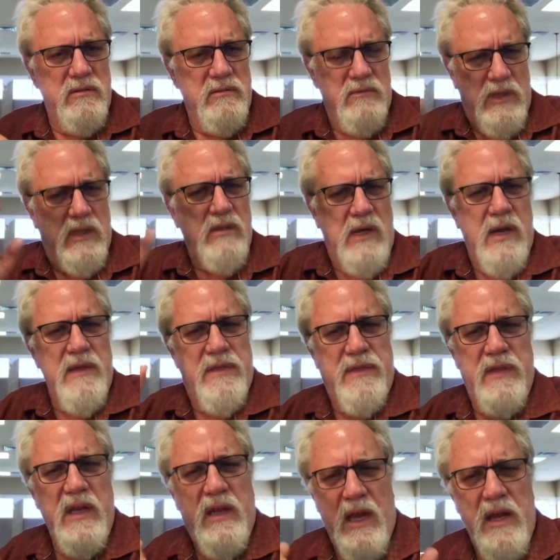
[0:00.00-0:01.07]
well, I
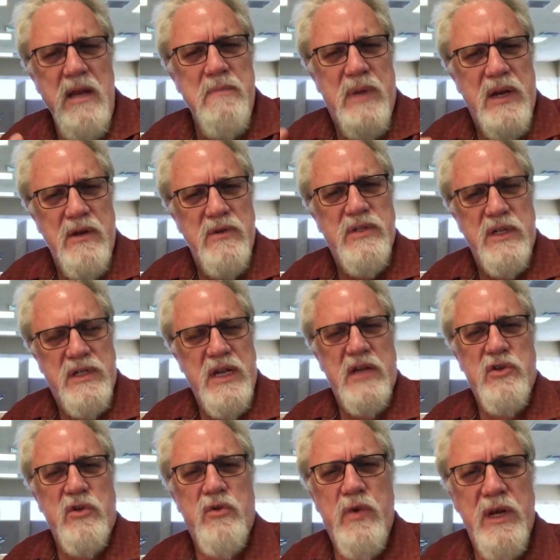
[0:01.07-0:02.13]
think anybody who's a
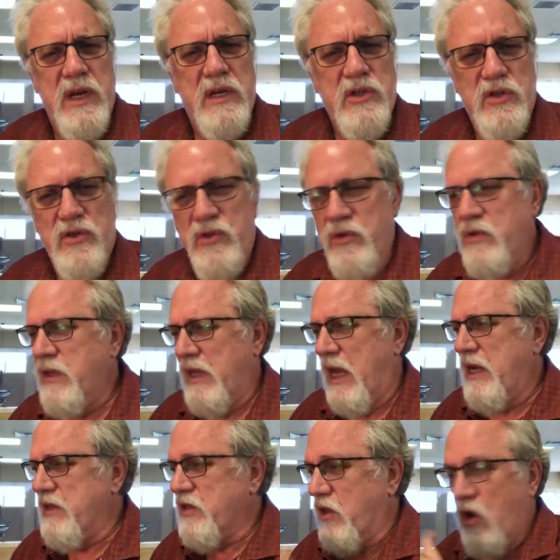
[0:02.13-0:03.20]
textual critic should do, and
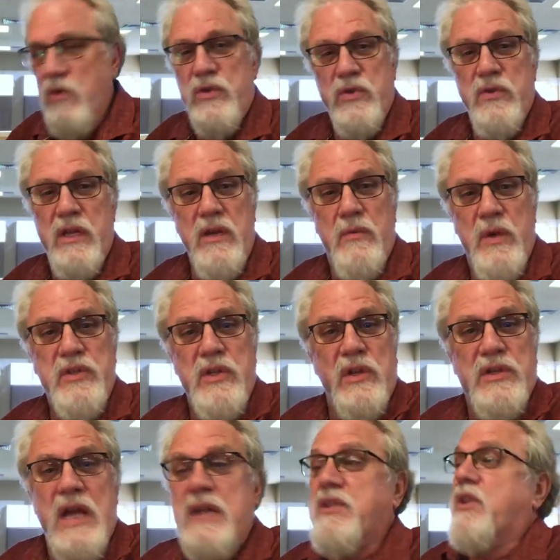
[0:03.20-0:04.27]
that is go to the original
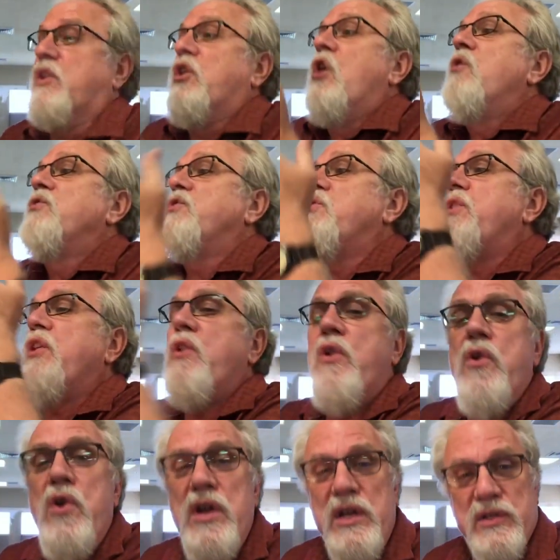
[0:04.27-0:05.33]
text. Go to the
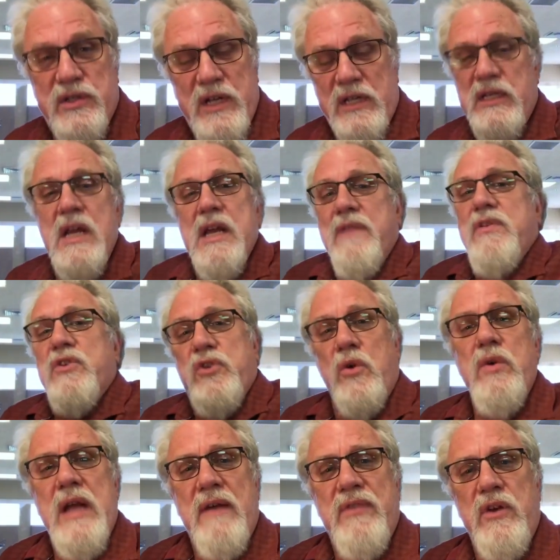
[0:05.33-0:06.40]
earliest text. If you
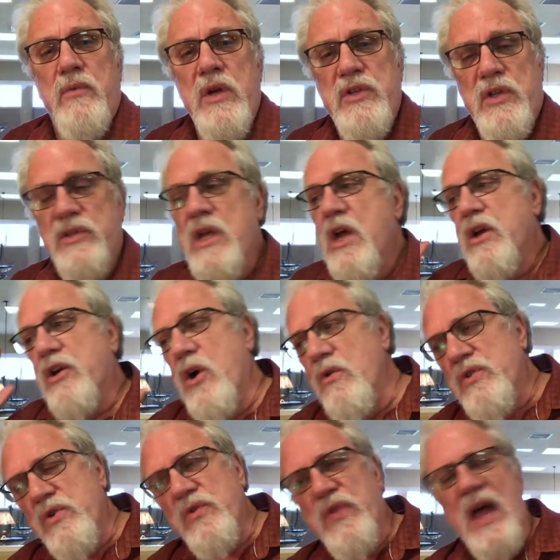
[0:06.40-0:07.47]
don't have the originals, go
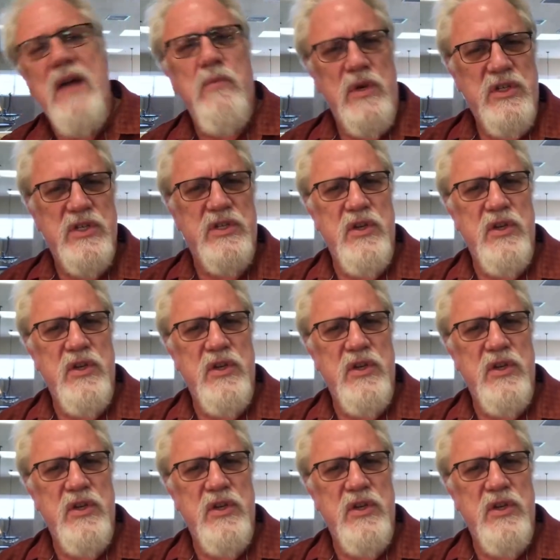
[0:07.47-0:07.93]
to that which is